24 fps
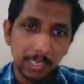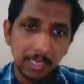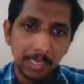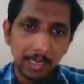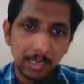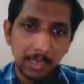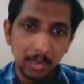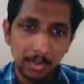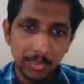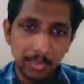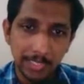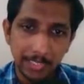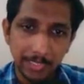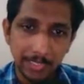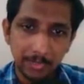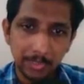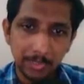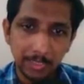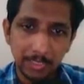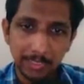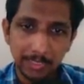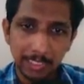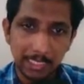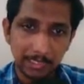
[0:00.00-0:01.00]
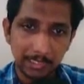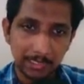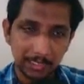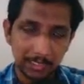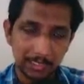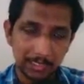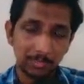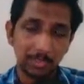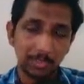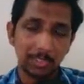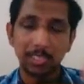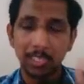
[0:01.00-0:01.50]
Longitudinal, that
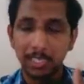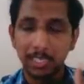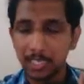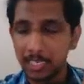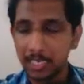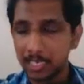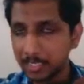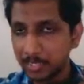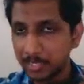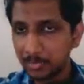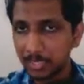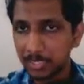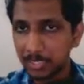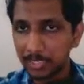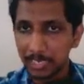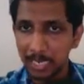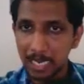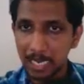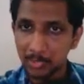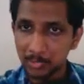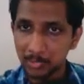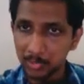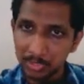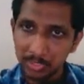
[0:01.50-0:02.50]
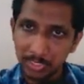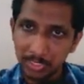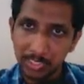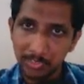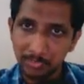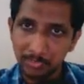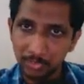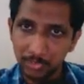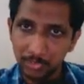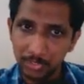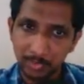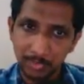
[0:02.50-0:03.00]
this was regarding your transverse
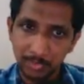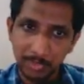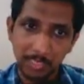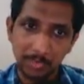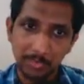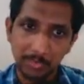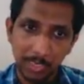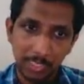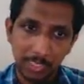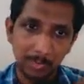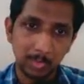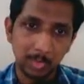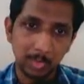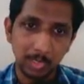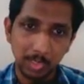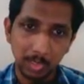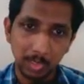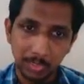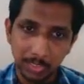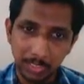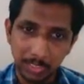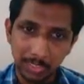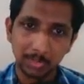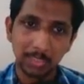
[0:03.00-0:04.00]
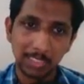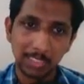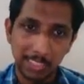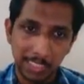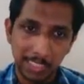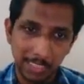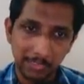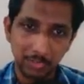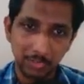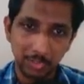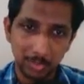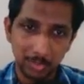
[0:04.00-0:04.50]
reinforcement. And what about longitudinal
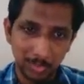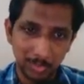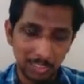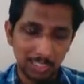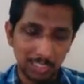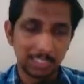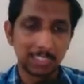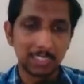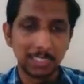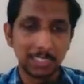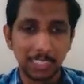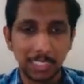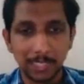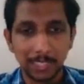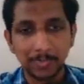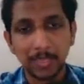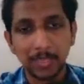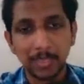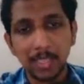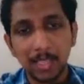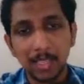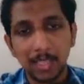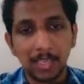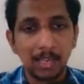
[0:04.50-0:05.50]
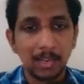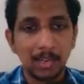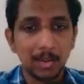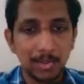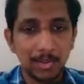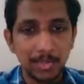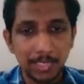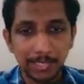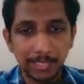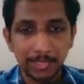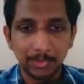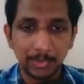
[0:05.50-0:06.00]
reinforcement? Let's see that.
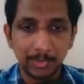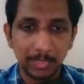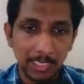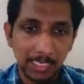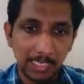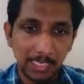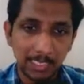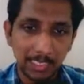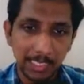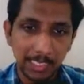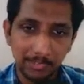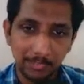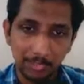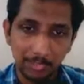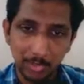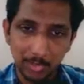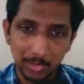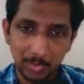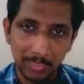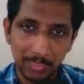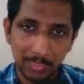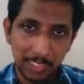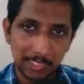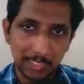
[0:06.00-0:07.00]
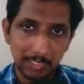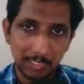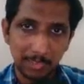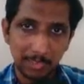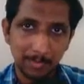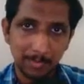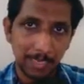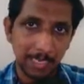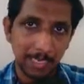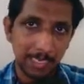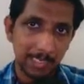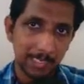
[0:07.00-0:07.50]
Longitudinal reinforcement, that is our
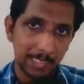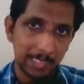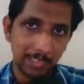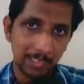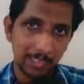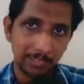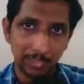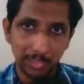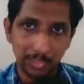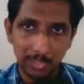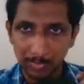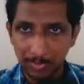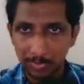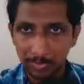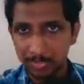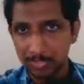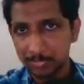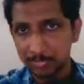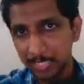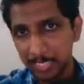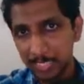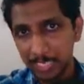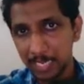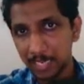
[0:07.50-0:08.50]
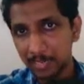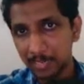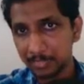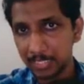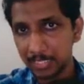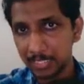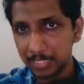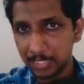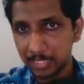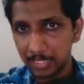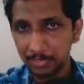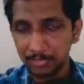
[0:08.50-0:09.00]
main reinforcement which we have
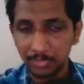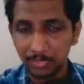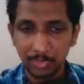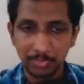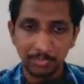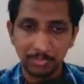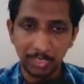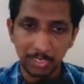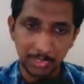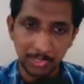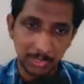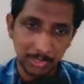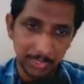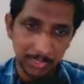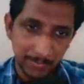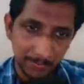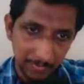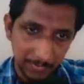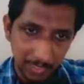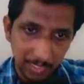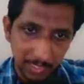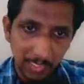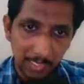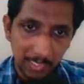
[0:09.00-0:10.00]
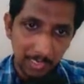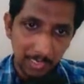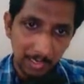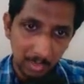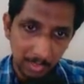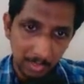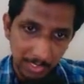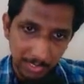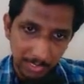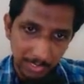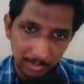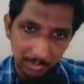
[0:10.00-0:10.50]
designed for flexure.
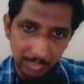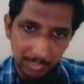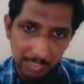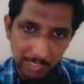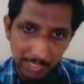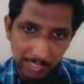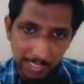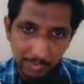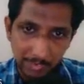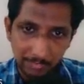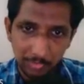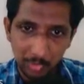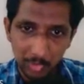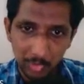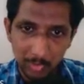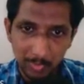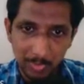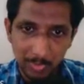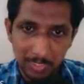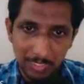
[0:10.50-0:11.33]
Longitudinal reinforcement